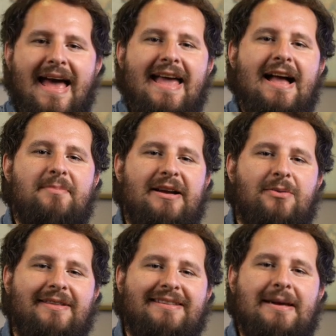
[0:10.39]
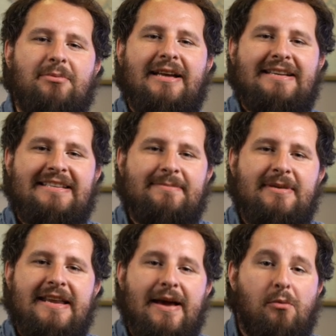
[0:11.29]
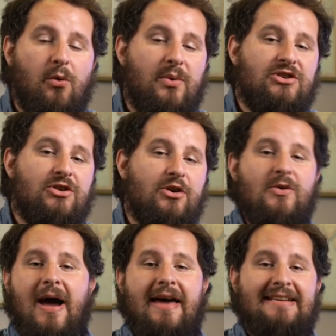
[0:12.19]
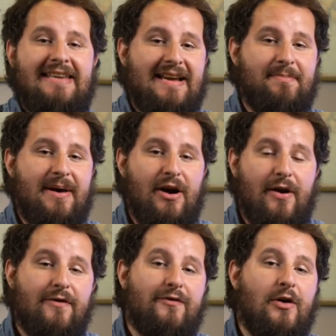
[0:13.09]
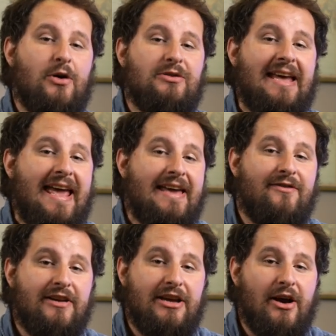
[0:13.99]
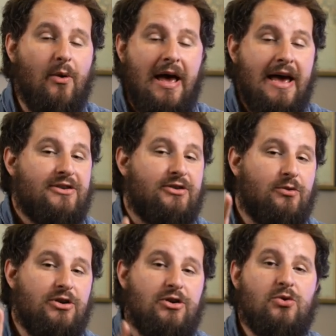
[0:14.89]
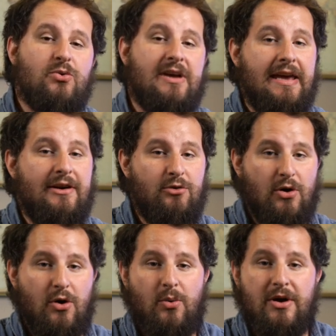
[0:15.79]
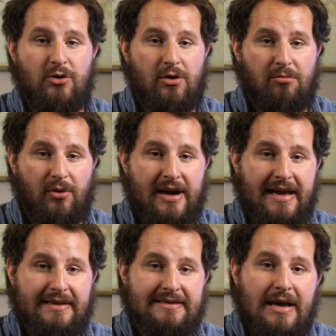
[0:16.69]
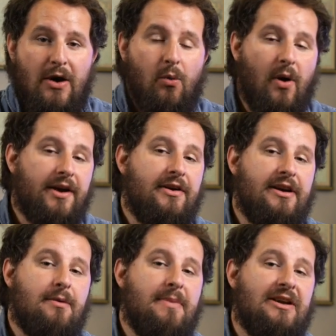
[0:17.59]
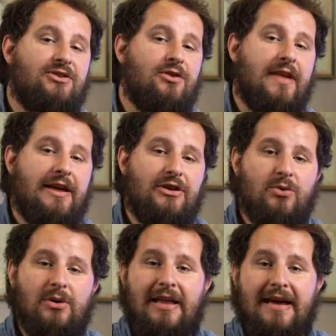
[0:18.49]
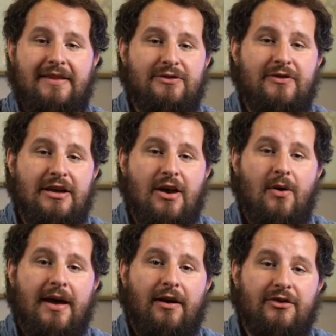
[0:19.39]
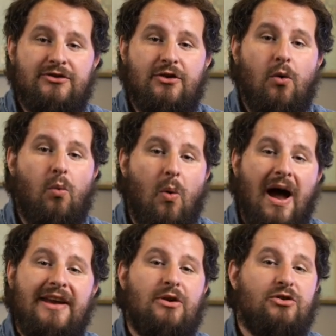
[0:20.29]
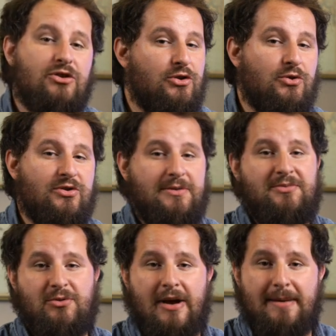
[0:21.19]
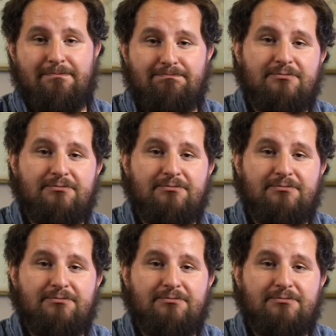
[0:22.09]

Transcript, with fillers: Hey, I'm Nick with Table 19 Media, where we show you how to take better photos and video so you can grow your brand. While you're here, make sure that you like this video and also, why don't you subscribe?